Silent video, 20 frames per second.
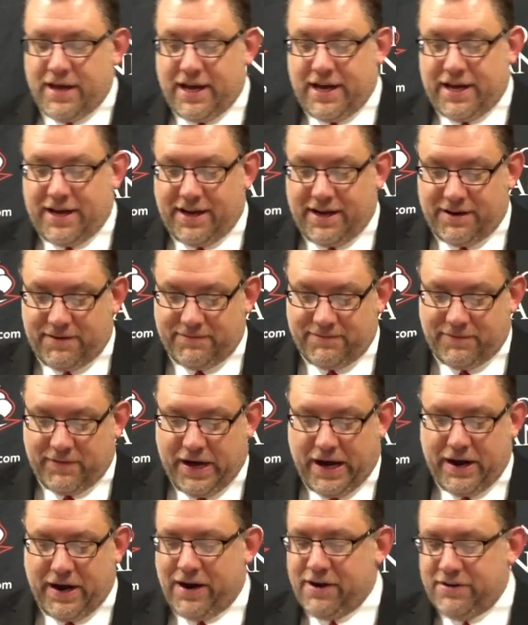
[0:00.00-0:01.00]
um,
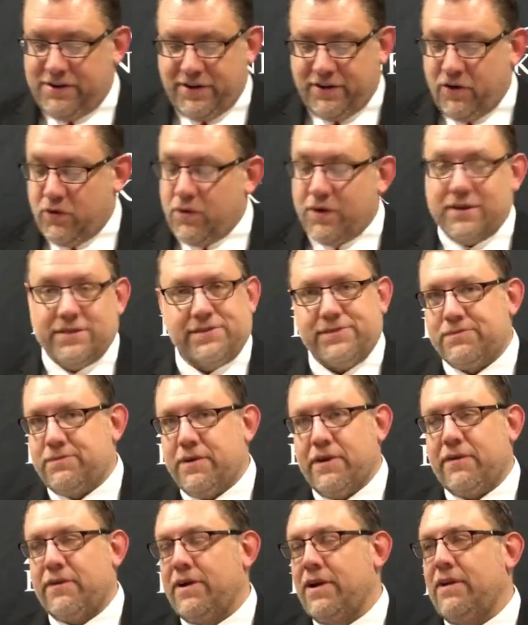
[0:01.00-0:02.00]
our deal was
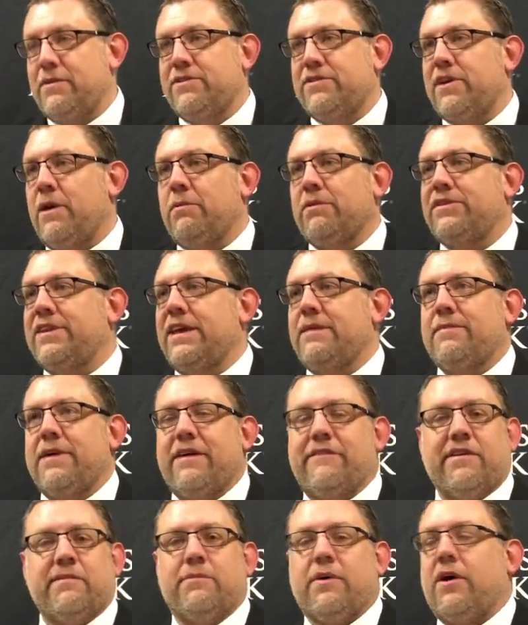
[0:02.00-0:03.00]
we were going to double team
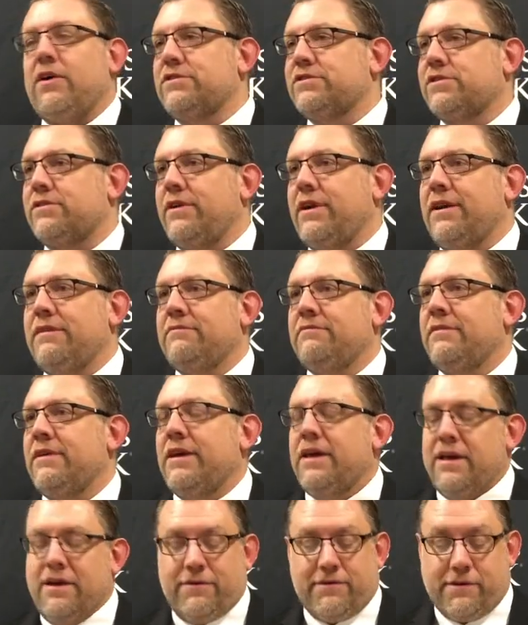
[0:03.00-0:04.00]
every ball screen.
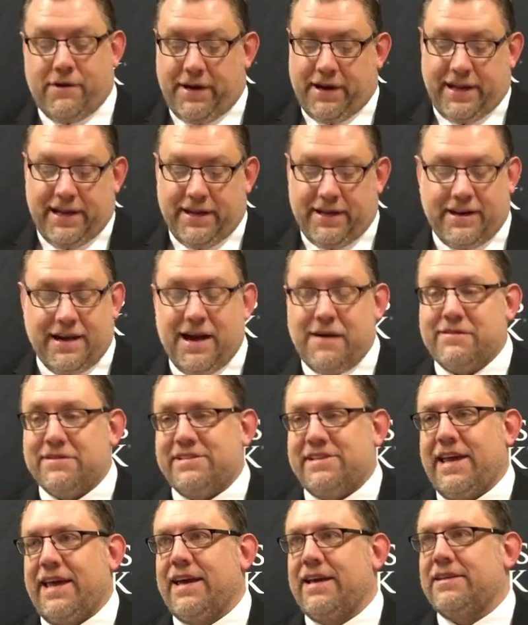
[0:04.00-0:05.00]
We're going to get it out of
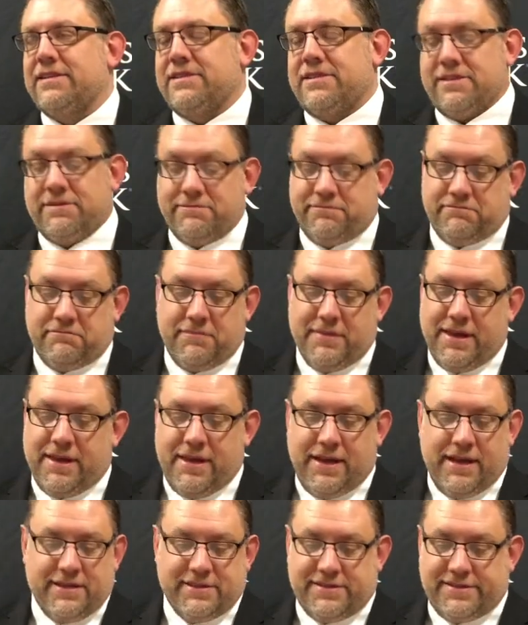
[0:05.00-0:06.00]
his hands
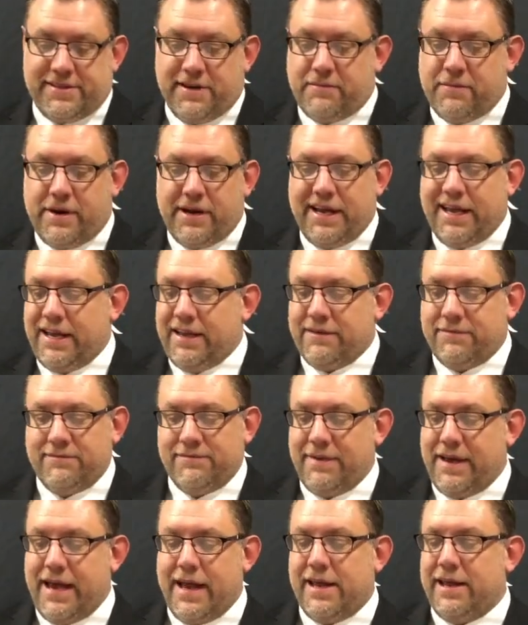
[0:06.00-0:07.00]
and somebody,
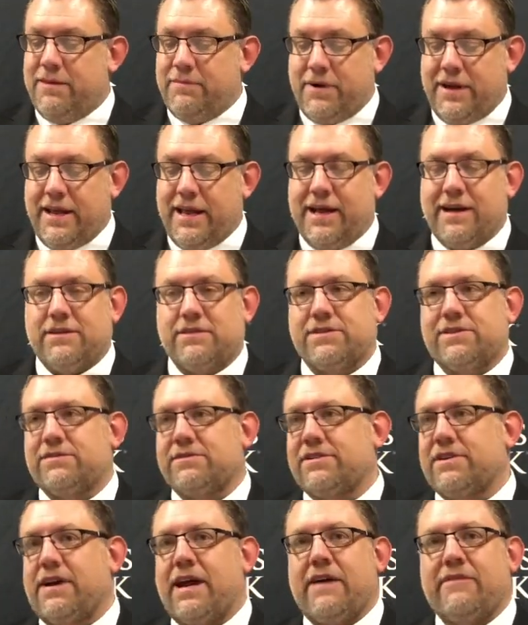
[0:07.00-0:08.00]
anybody else is
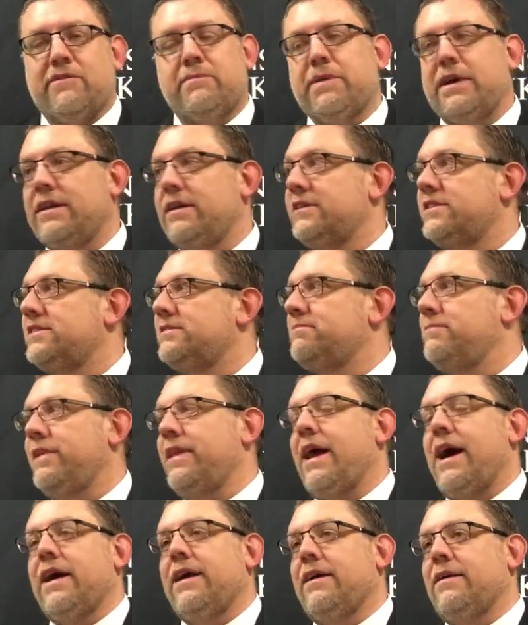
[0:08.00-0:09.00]
going to have to beat us, but
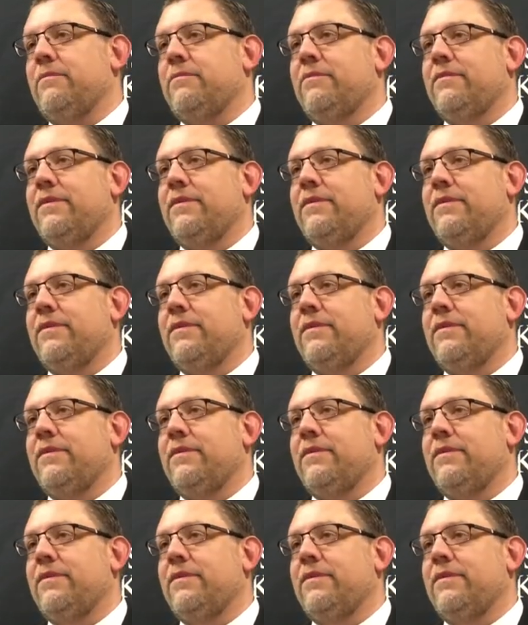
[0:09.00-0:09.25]
not him.